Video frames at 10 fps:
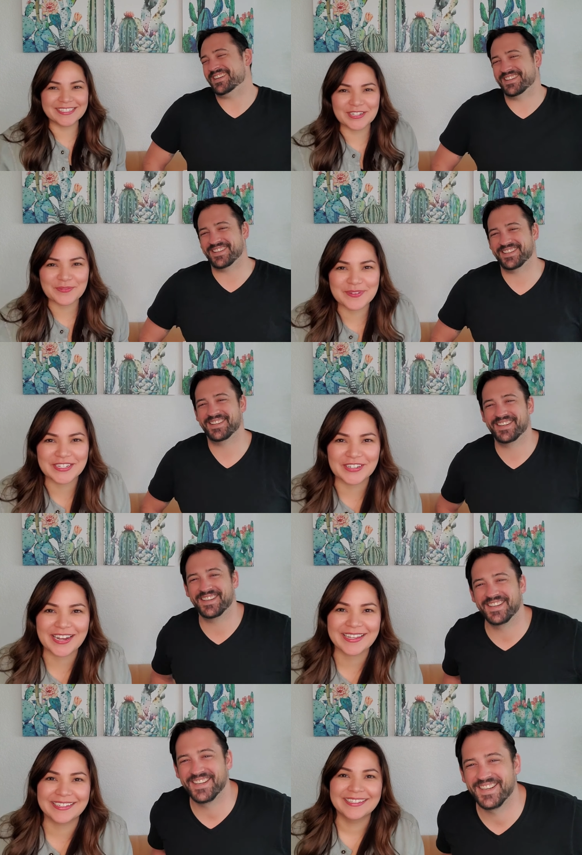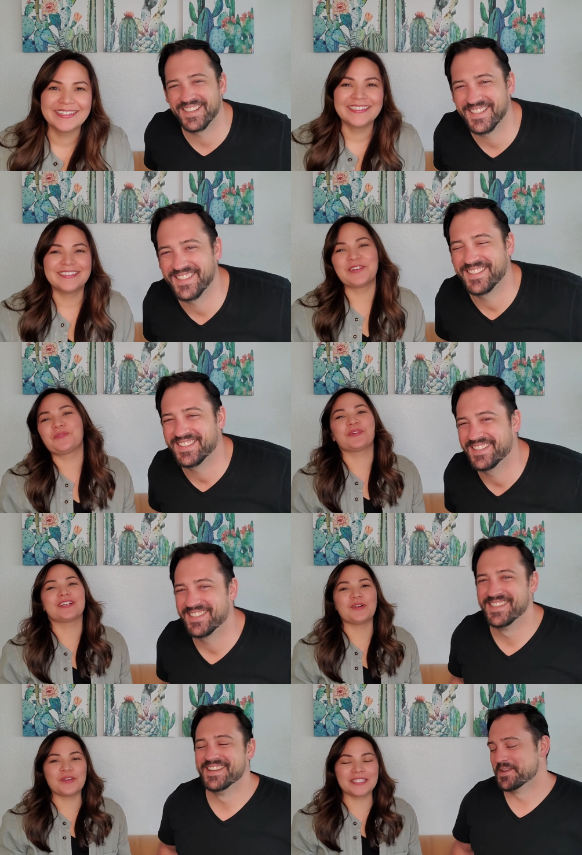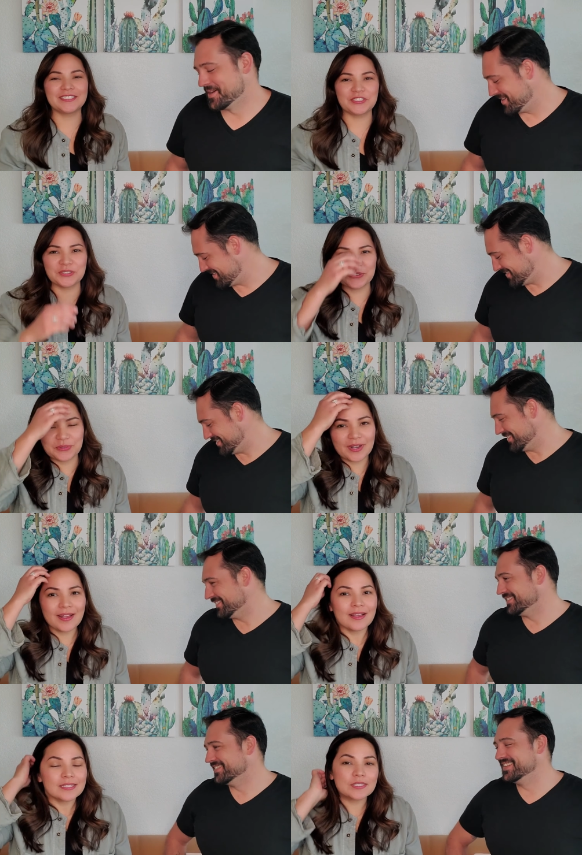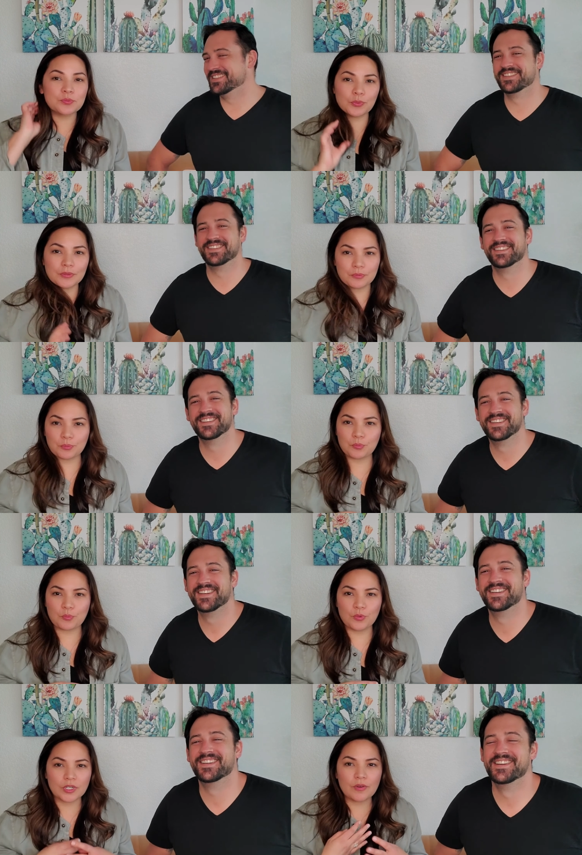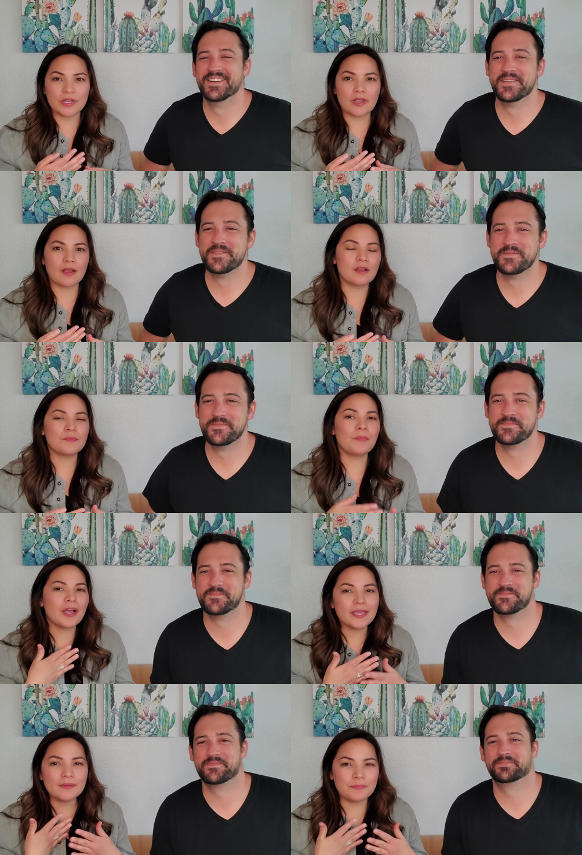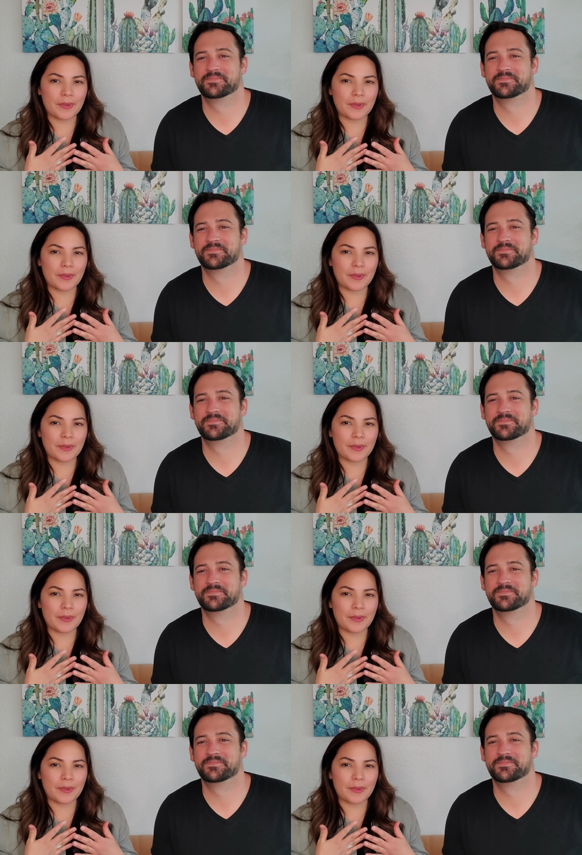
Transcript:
Speaker 1: going to be great. We're going to switch. We're going, my